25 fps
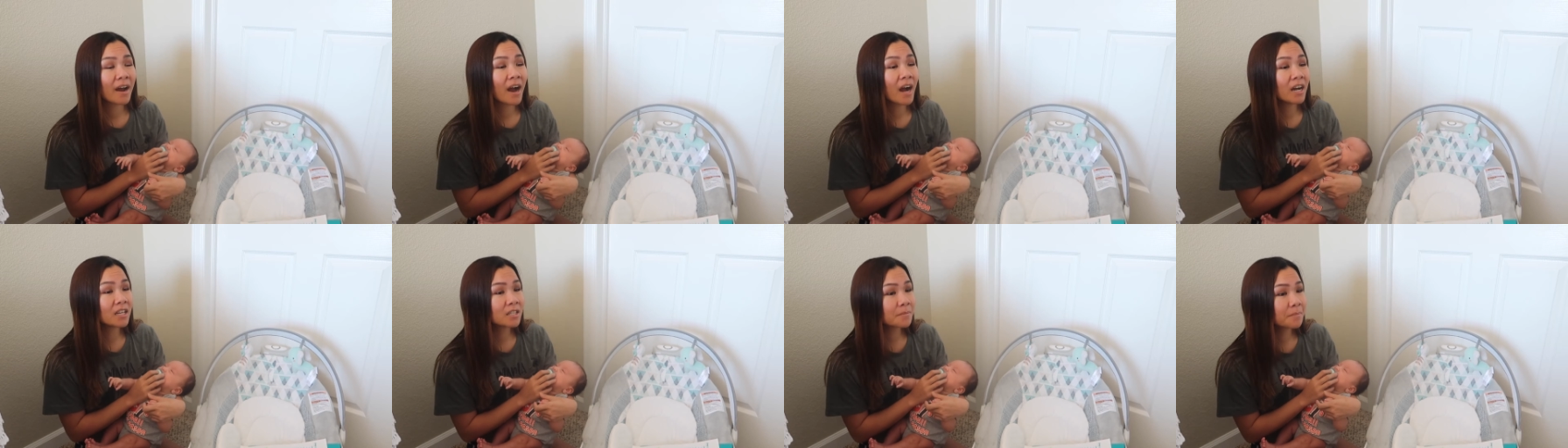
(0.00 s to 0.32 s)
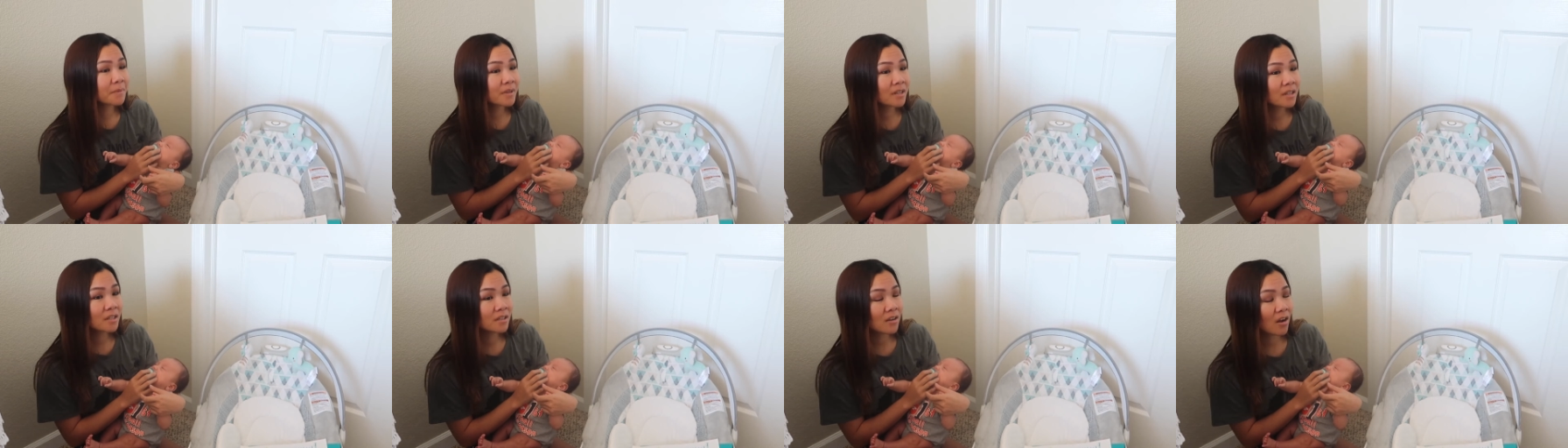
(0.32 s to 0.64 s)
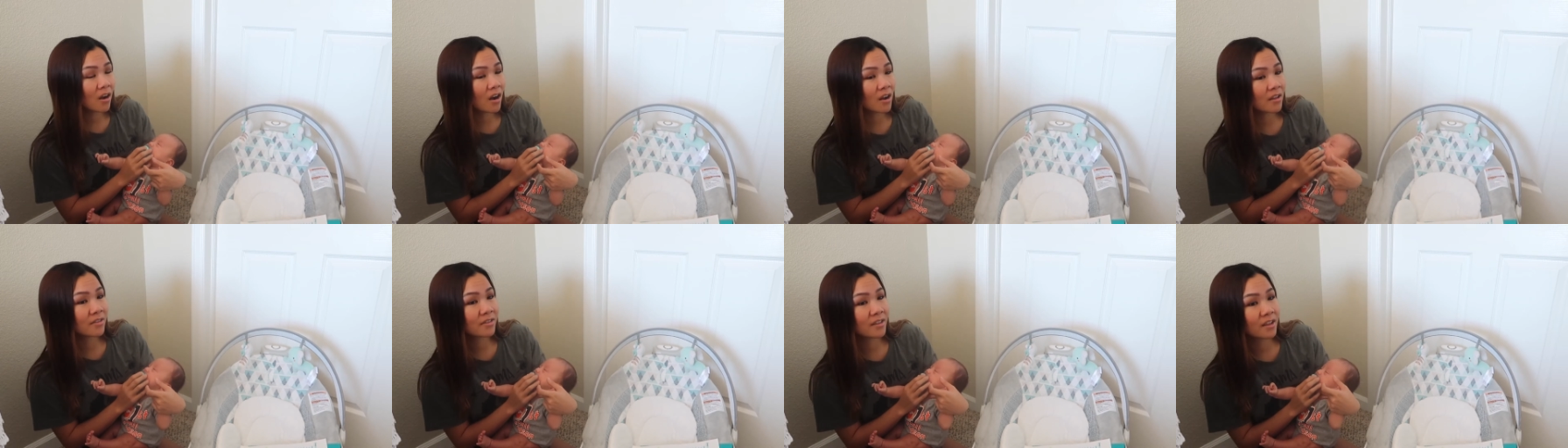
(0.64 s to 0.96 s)
husband
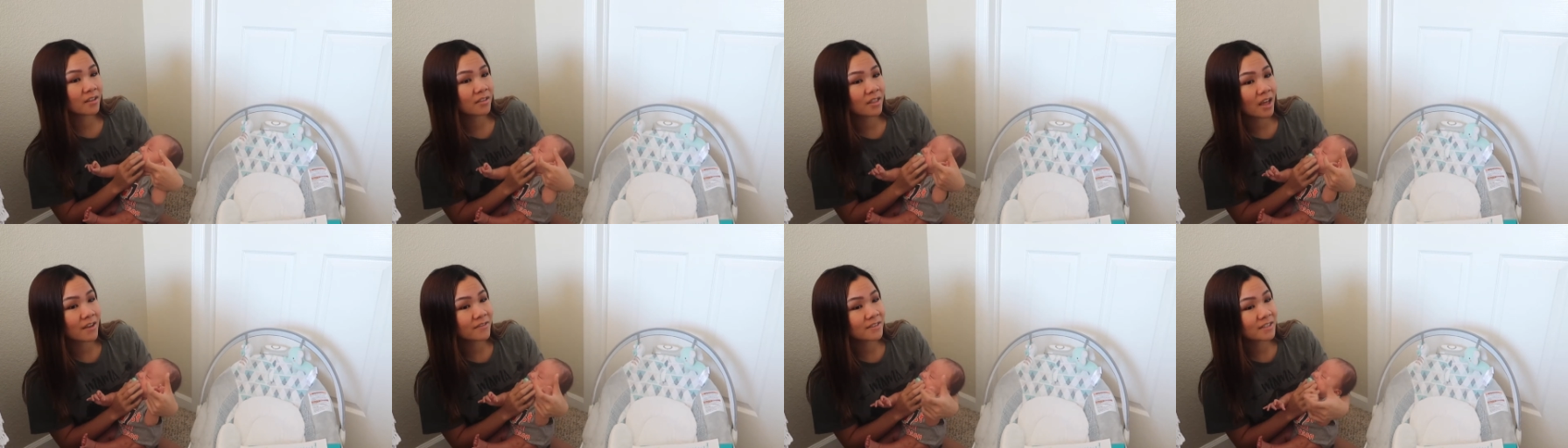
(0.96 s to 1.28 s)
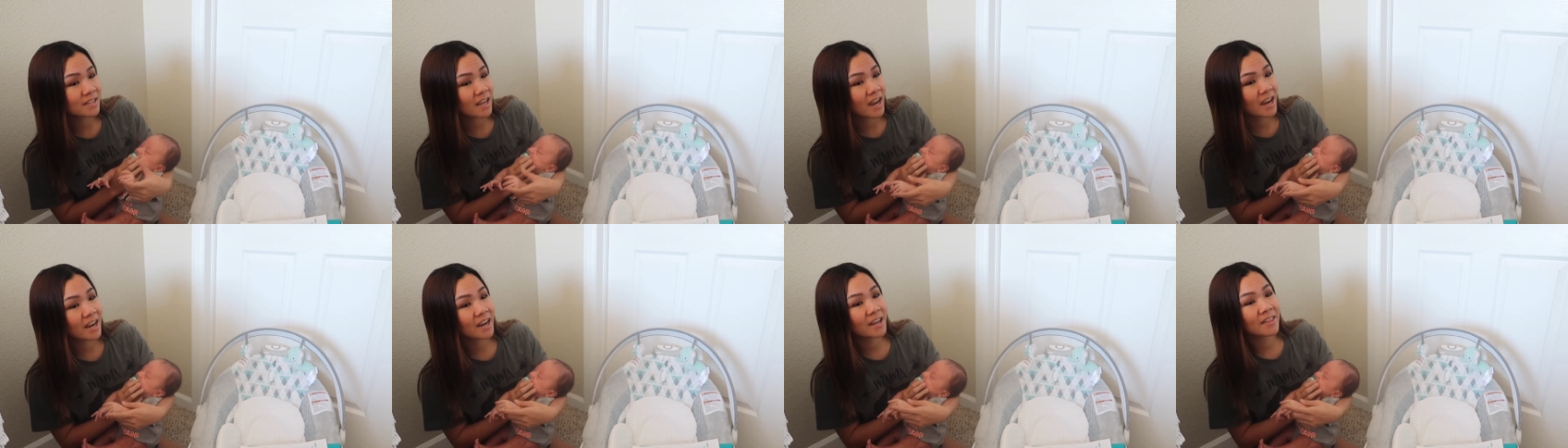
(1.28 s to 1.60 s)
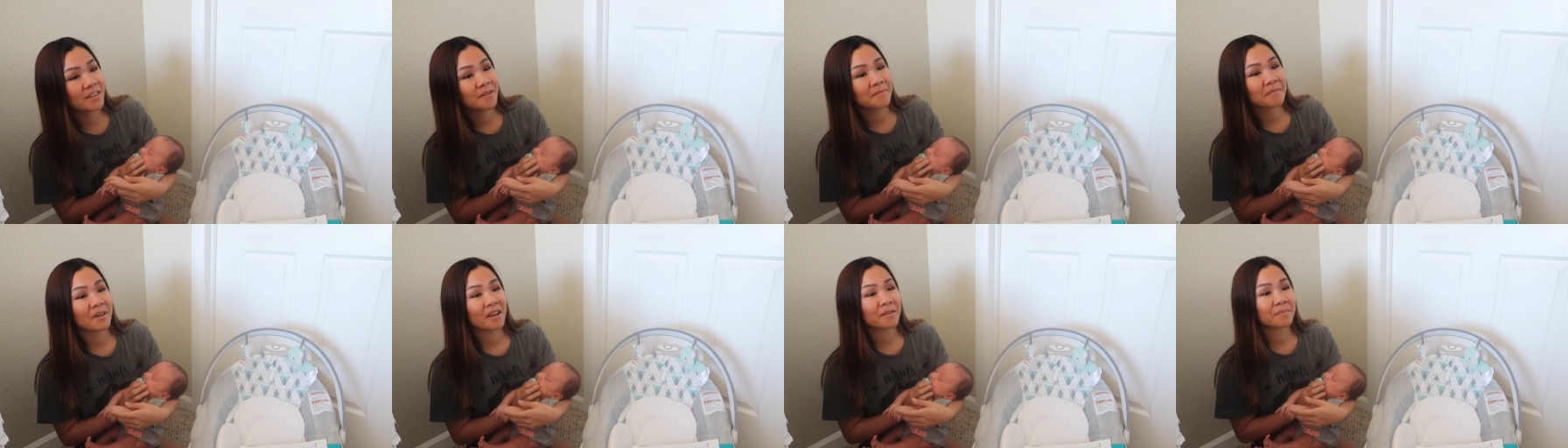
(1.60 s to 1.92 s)
on the left side
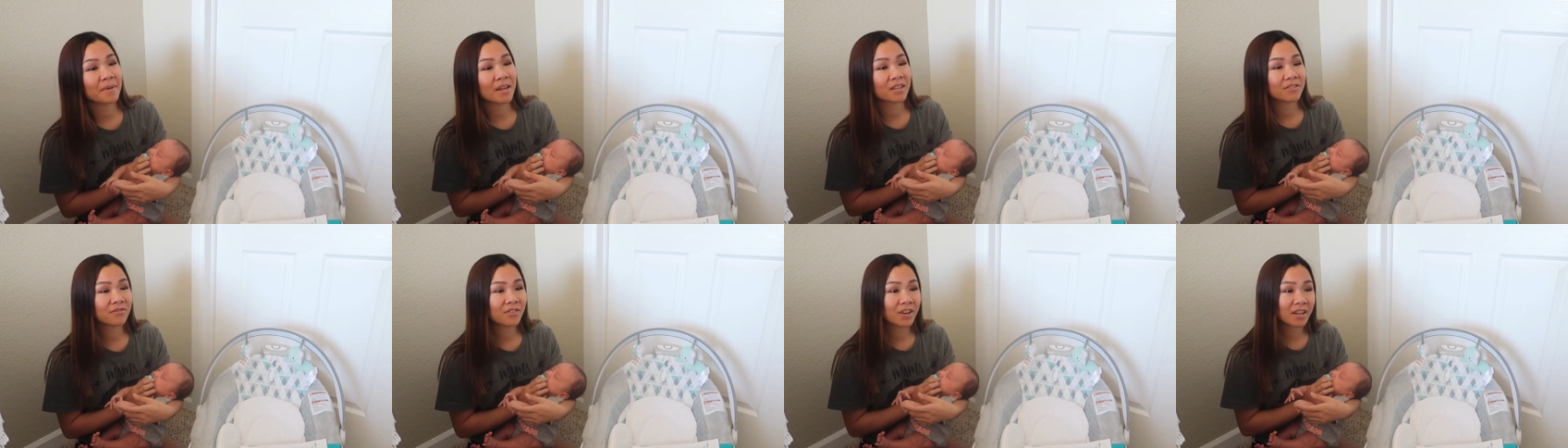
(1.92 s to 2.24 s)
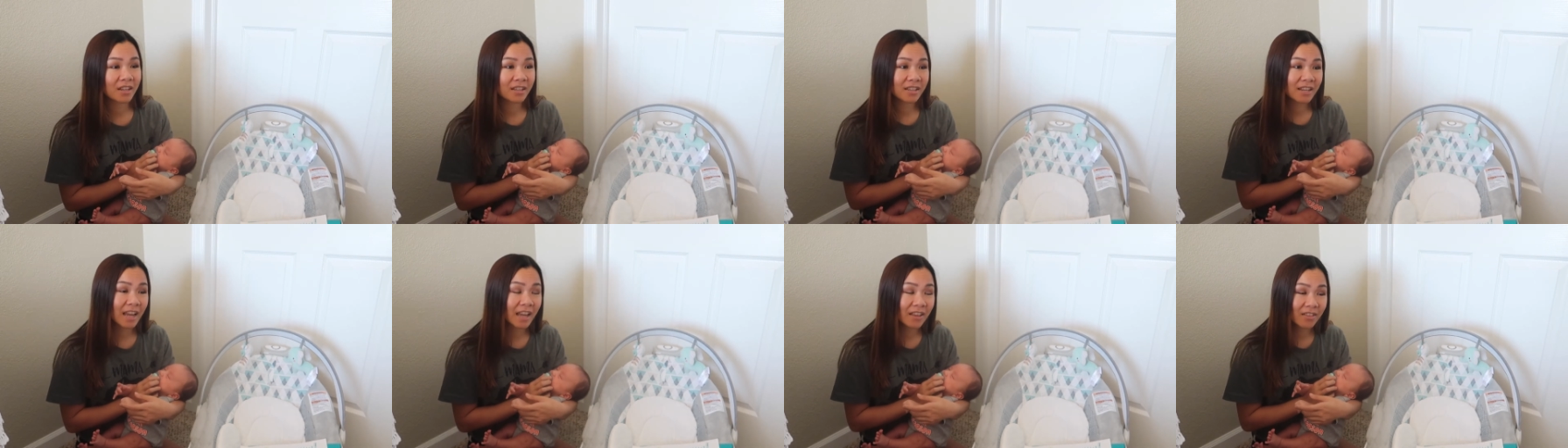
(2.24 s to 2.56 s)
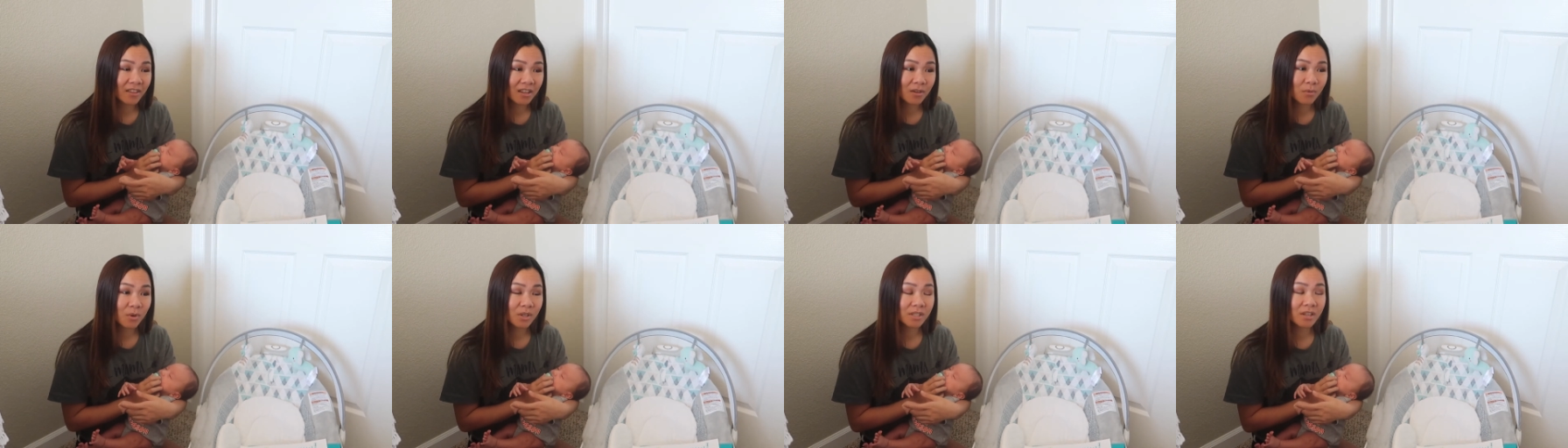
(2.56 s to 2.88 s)
and then my best friend
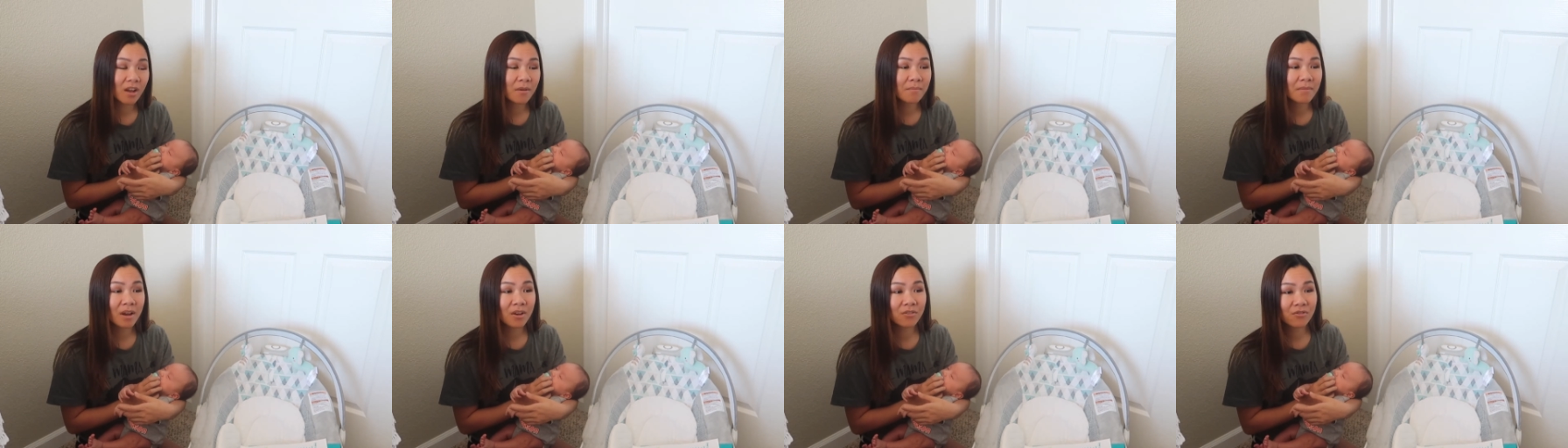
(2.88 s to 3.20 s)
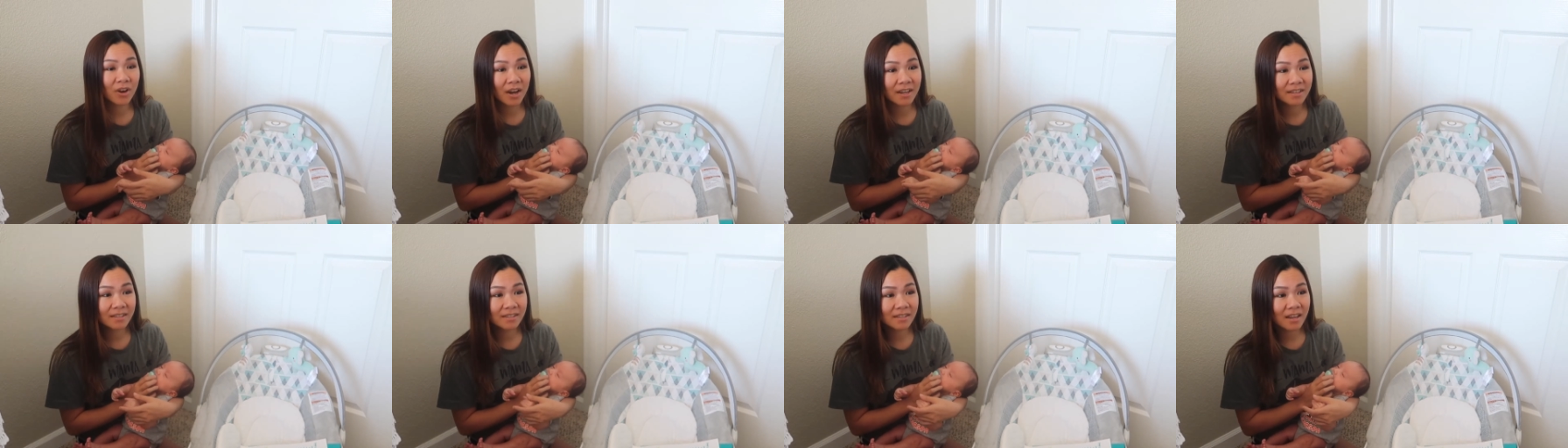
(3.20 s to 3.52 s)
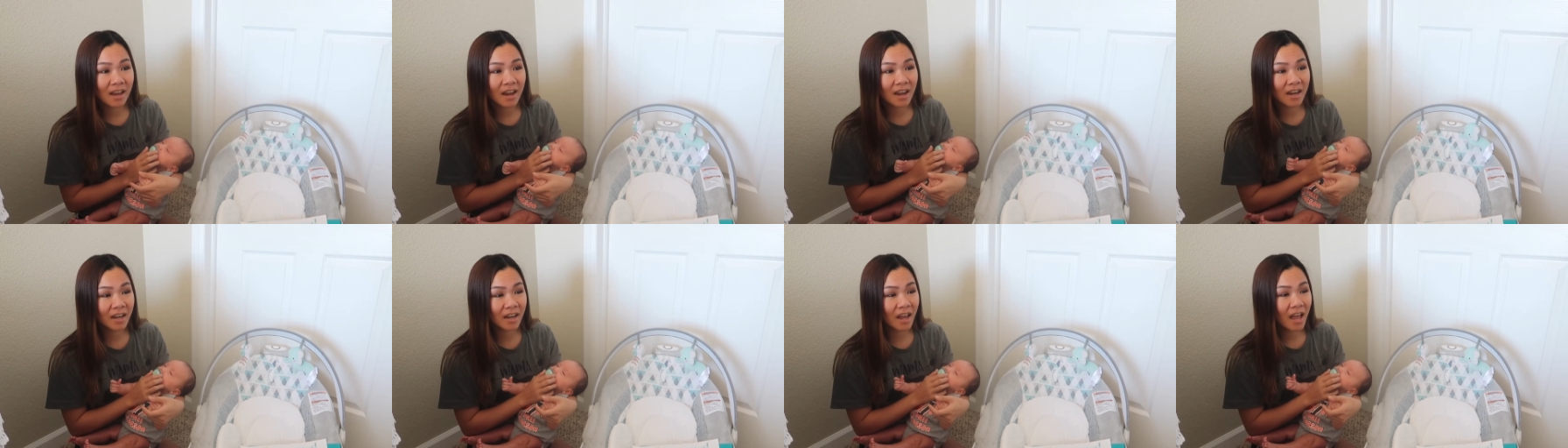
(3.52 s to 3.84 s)
Caitlin was on my right
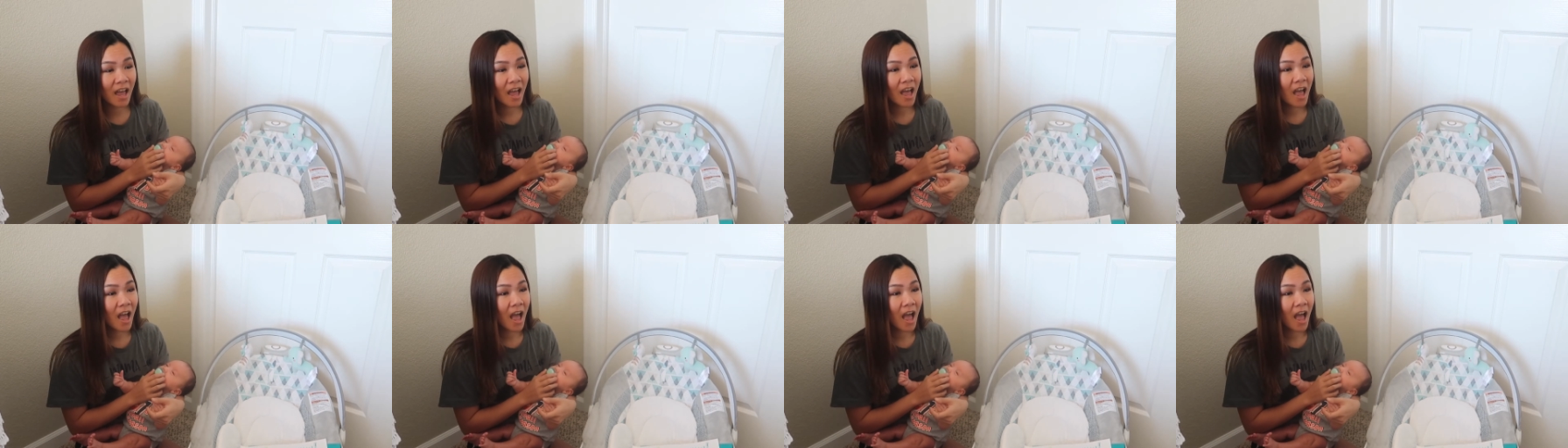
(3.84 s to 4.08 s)
side.